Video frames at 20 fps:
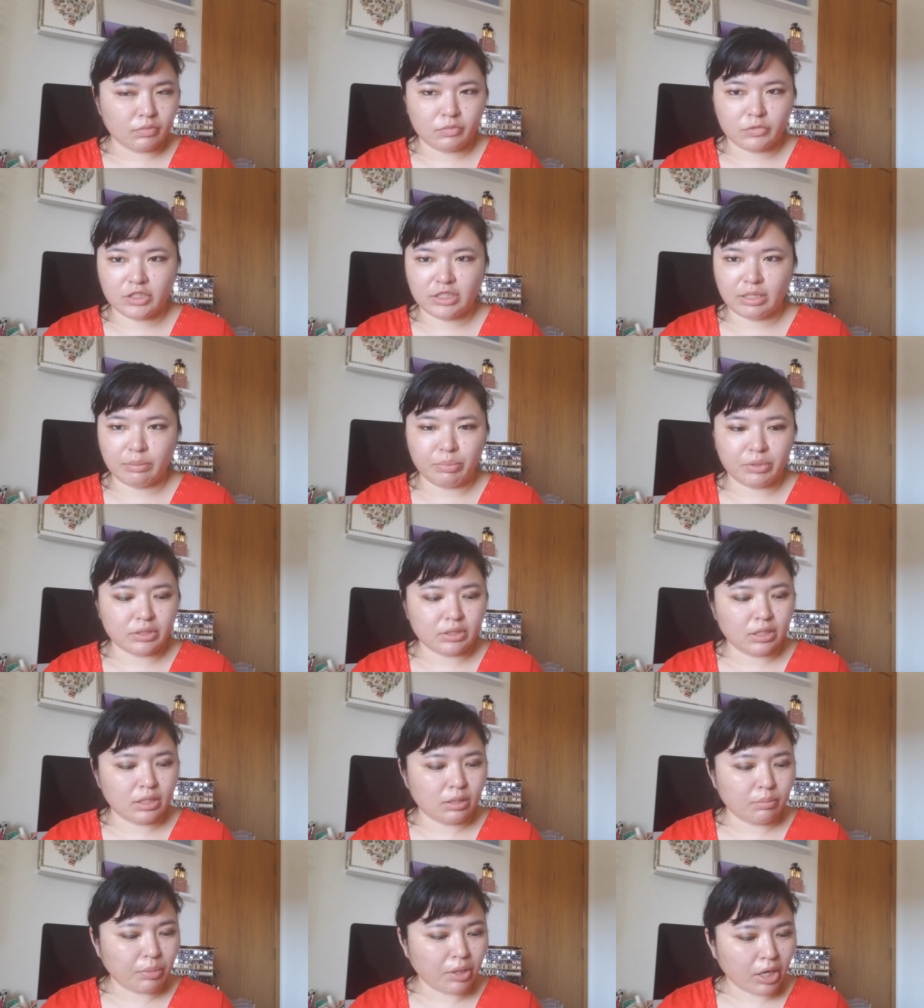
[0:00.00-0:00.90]
dip
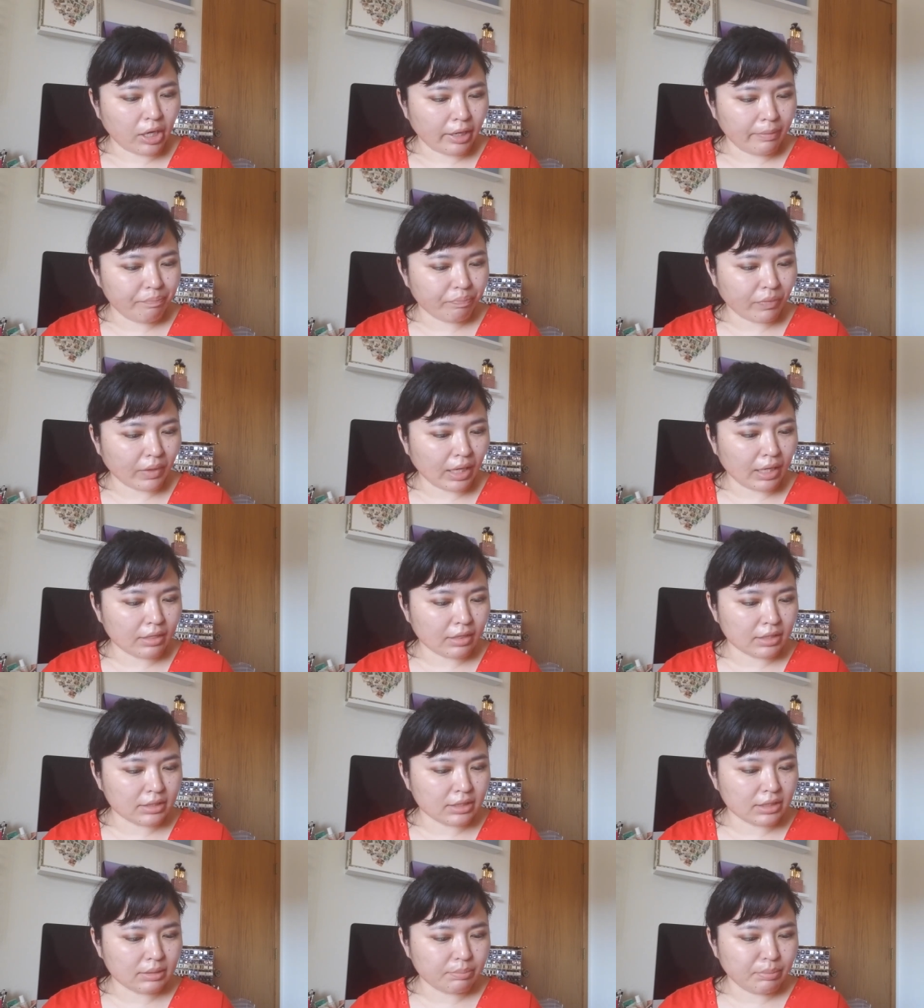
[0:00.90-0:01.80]
into the pot. Um,
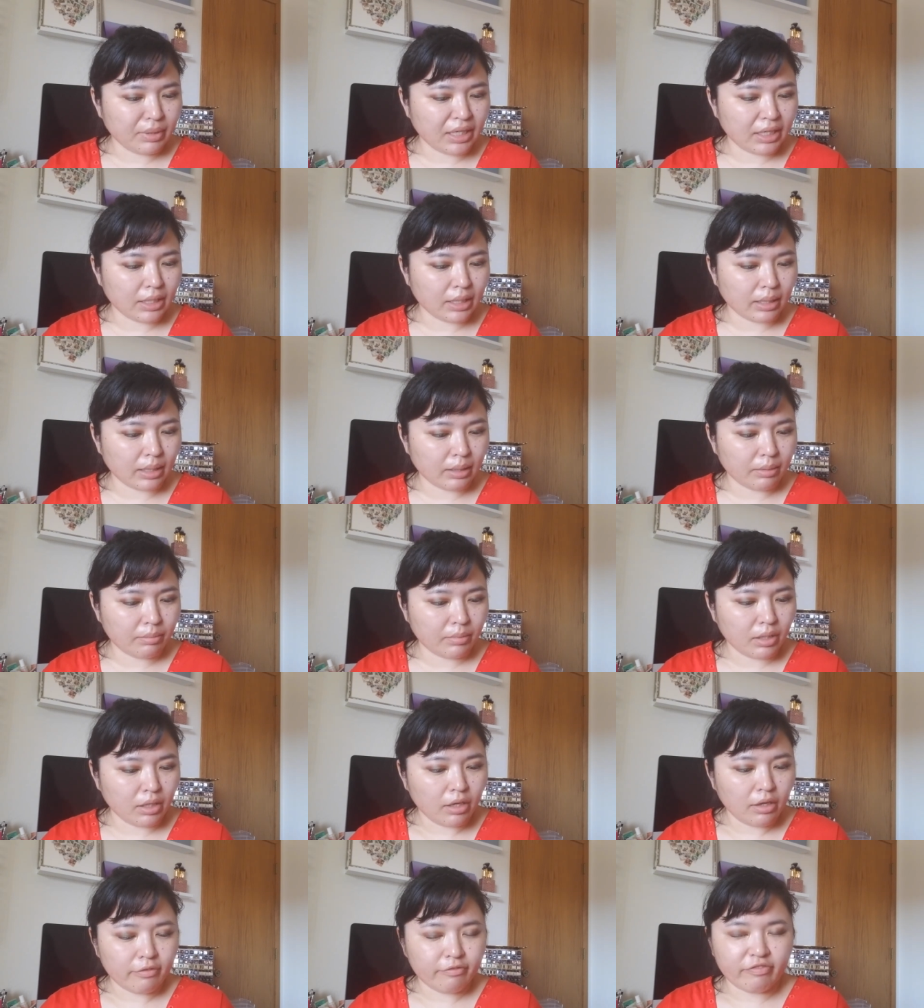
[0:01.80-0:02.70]
this is medium
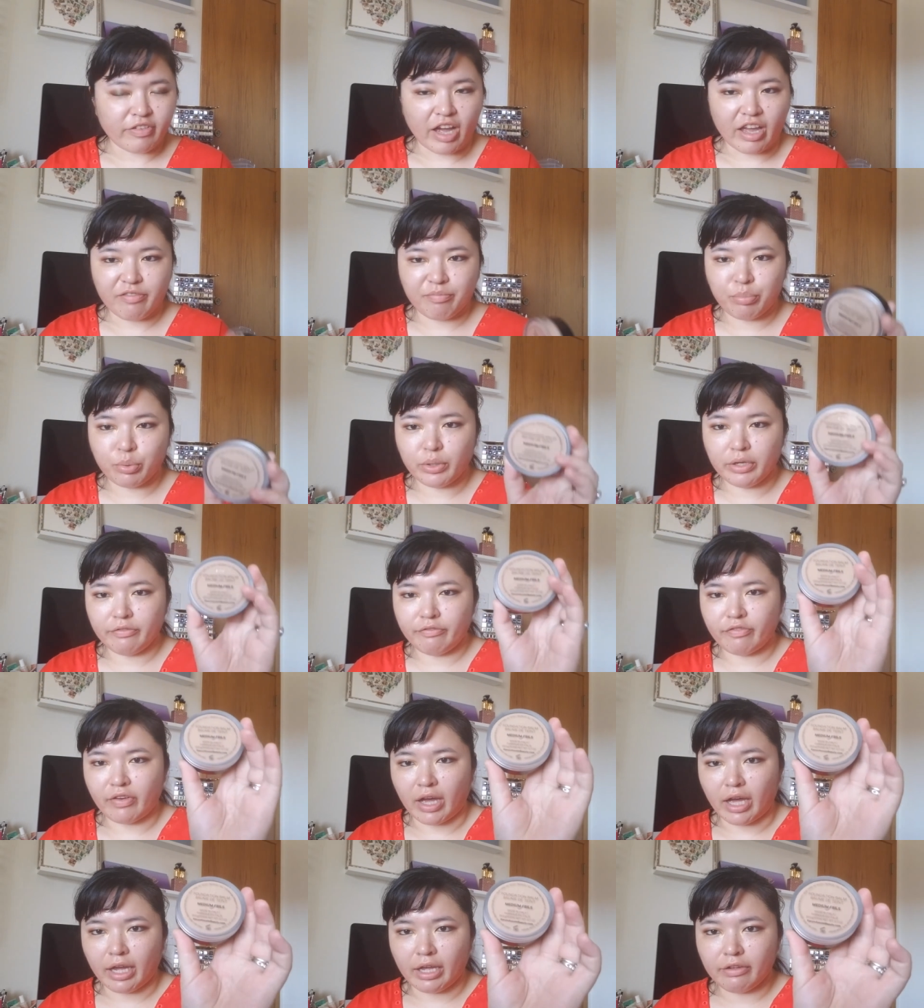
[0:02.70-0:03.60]
five point
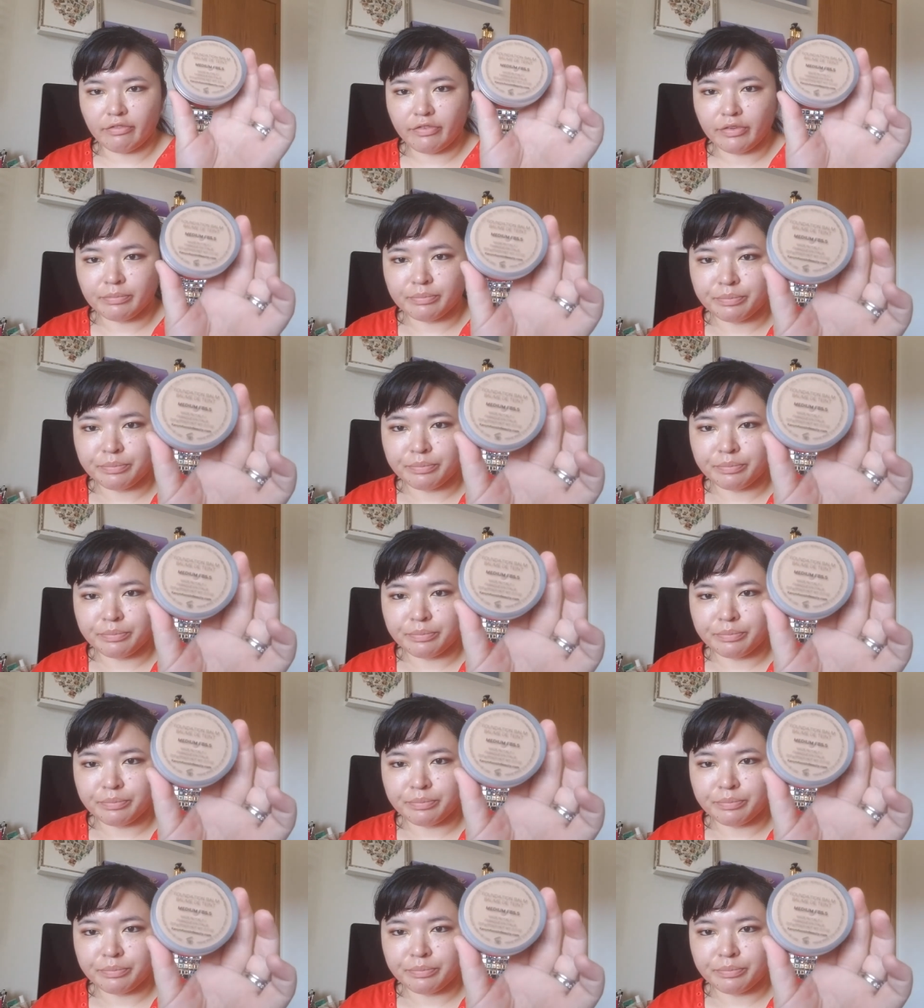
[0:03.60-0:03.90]
five.